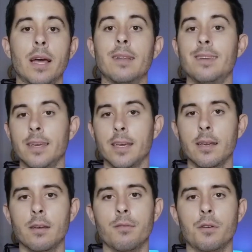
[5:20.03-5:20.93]

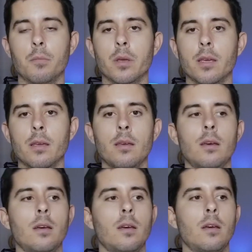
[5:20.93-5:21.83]
dig for me,
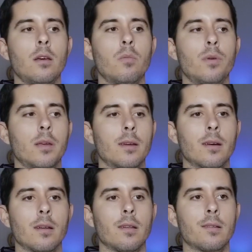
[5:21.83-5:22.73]

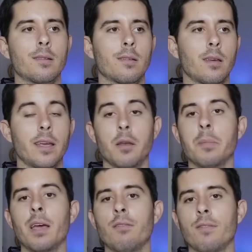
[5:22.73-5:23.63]
because in
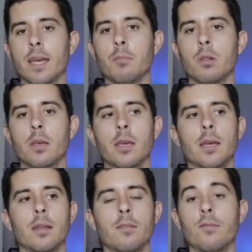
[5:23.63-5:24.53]
my family
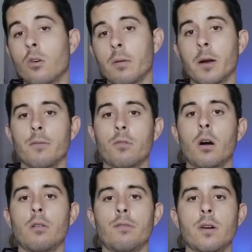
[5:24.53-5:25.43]
and for
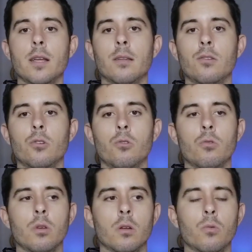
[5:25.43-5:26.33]
our friend too,
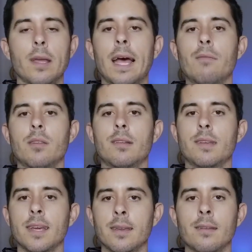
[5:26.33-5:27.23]
you know, we have this
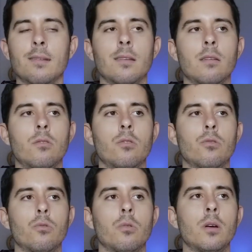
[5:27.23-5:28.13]
tendency
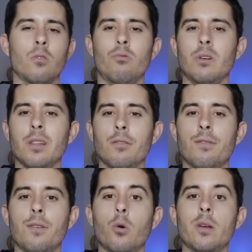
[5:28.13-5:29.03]
to really
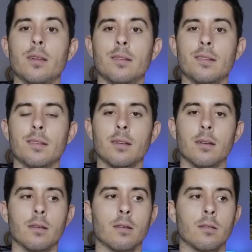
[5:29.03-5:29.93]
focus
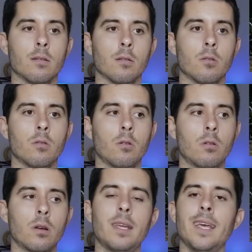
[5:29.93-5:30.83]

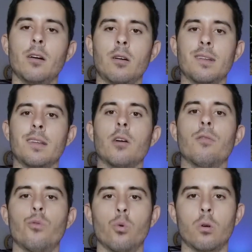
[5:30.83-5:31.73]
or get our
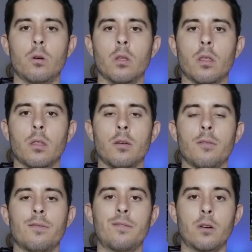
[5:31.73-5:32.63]
self-worth
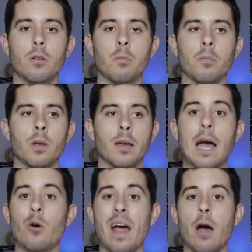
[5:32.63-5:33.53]
from
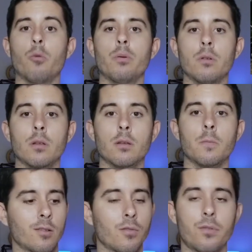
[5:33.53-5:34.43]
our output.
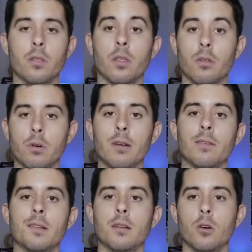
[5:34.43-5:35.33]
So for the 3 of
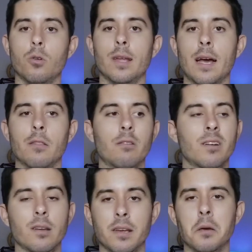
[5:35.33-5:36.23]
us to go down there and
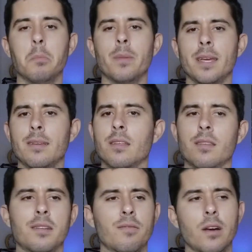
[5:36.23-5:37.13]
to commit to
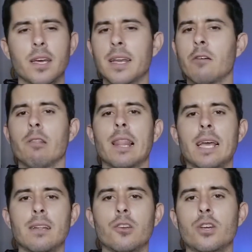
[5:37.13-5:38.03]
this fucking
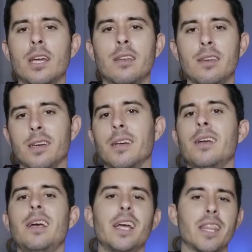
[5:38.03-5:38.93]
outlandish idea
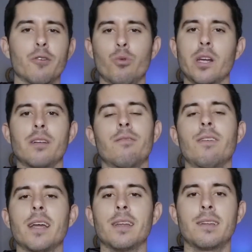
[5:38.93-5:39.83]
that we're gonna
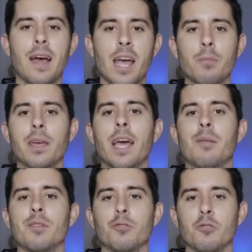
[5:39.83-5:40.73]
find a time
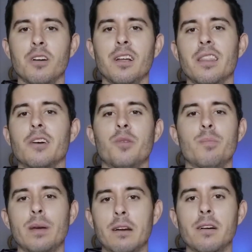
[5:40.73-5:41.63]
capsule that we
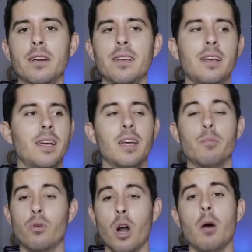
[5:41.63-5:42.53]
buried
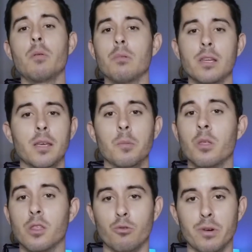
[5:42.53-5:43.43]
probably
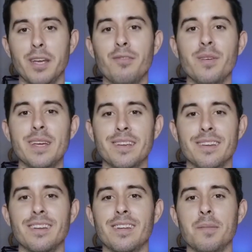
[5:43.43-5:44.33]
3 feet
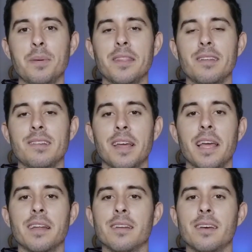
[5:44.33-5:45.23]
deep in the
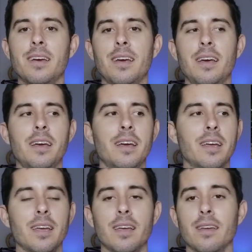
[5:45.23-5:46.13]
sand
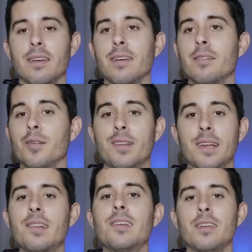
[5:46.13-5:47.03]

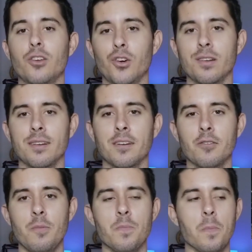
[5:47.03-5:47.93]
16 years ago,